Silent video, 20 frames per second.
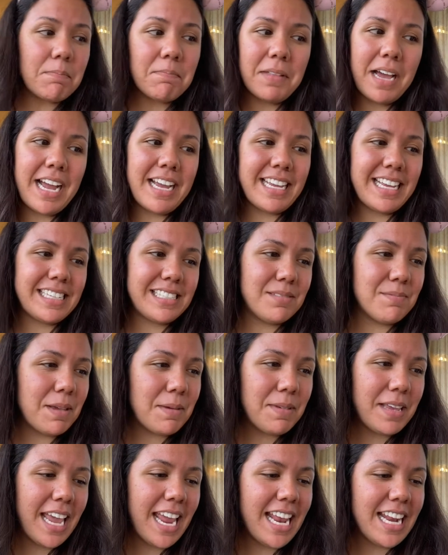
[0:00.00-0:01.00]
I guess
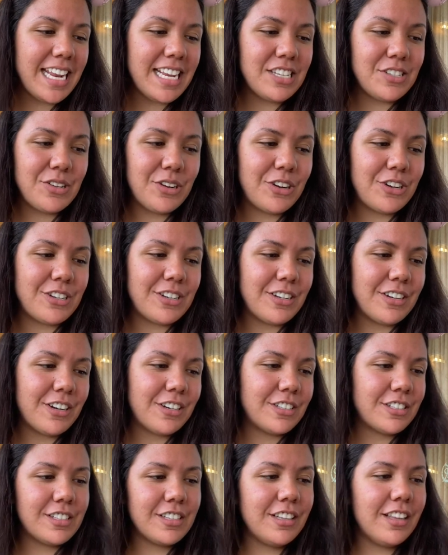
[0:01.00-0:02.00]
maybe Hades or
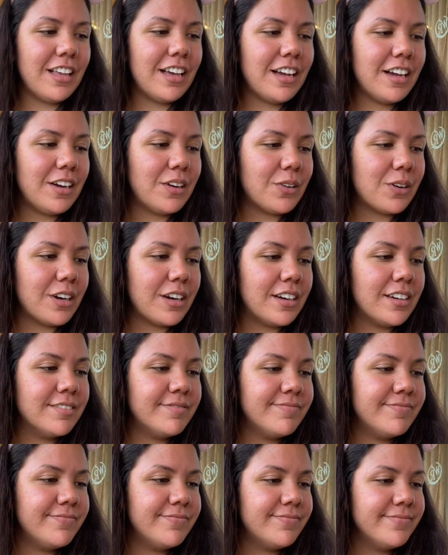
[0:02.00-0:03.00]
Ursula, or
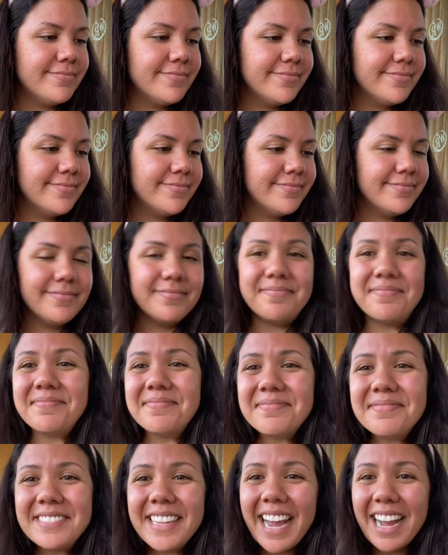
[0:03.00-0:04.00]

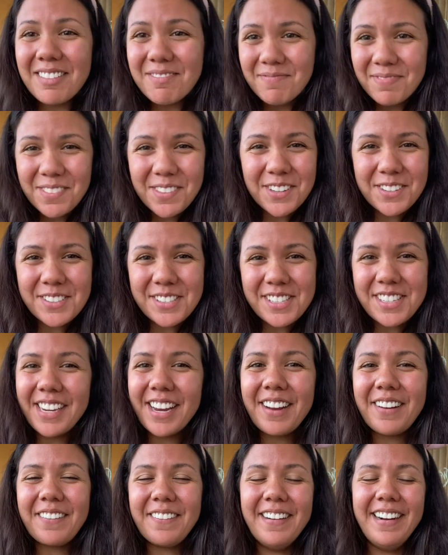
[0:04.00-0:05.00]
yeah, those
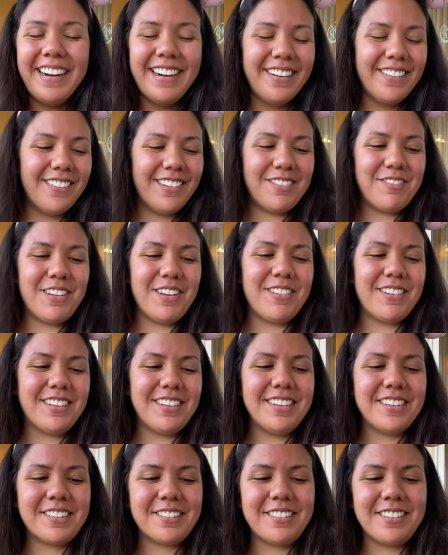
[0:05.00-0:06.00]
two would be
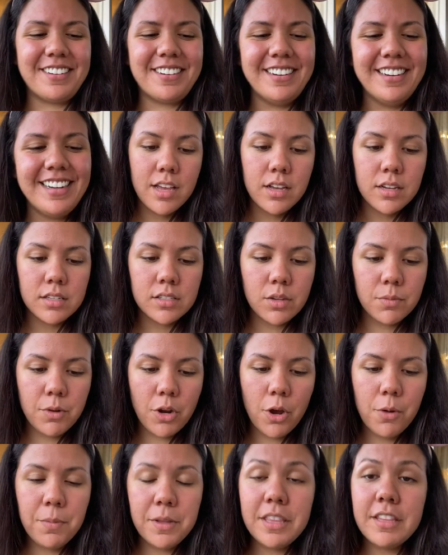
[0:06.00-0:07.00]
really cool. So I'm
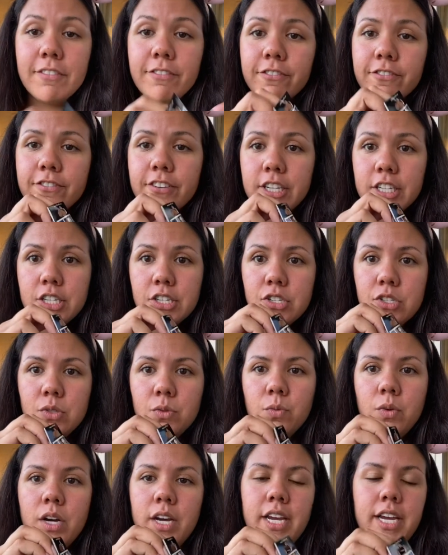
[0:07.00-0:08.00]
gonna open the first
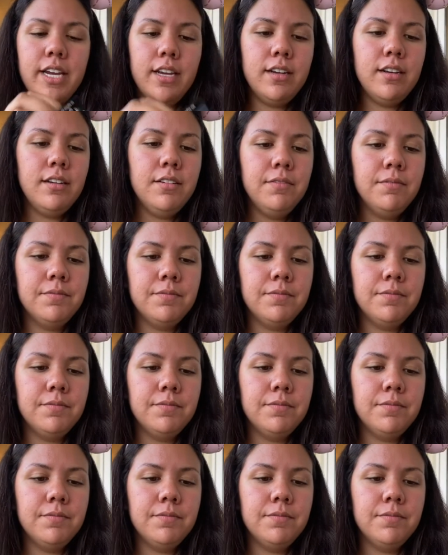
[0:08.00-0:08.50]
one.